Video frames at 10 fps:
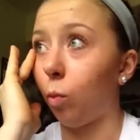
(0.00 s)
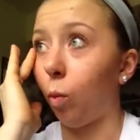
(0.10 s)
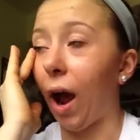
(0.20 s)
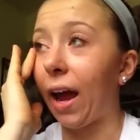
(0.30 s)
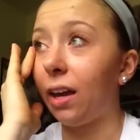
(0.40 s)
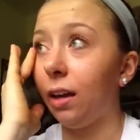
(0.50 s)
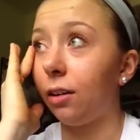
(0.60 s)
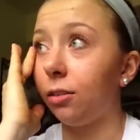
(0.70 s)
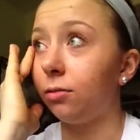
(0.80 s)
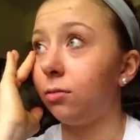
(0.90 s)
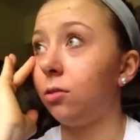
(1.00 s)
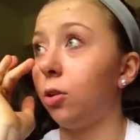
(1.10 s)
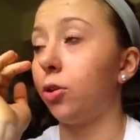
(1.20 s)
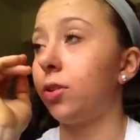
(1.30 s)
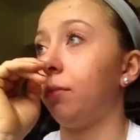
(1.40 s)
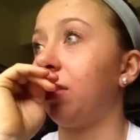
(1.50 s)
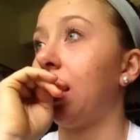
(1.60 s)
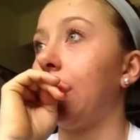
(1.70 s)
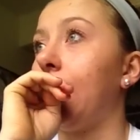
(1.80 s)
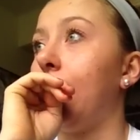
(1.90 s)
wagon or
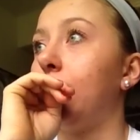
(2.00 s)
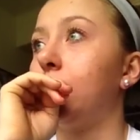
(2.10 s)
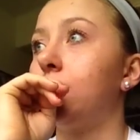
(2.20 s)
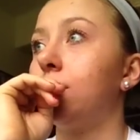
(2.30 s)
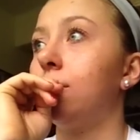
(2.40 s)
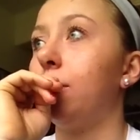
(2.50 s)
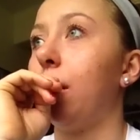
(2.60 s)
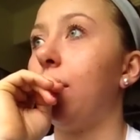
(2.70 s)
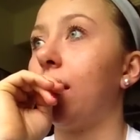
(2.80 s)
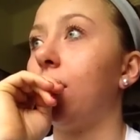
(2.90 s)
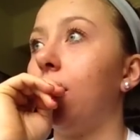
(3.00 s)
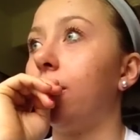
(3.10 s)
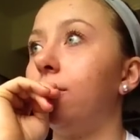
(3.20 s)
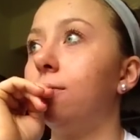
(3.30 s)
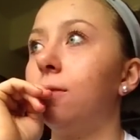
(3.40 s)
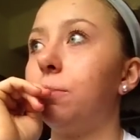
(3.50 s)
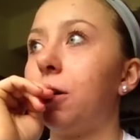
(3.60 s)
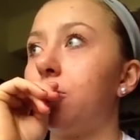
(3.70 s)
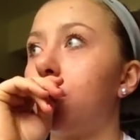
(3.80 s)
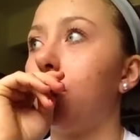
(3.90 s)
something out in my backyard. I'm
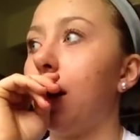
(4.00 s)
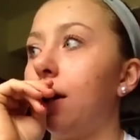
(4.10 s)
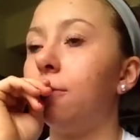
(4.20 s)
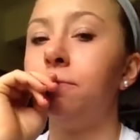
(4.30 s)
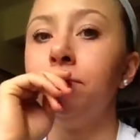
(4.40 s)
not sure why.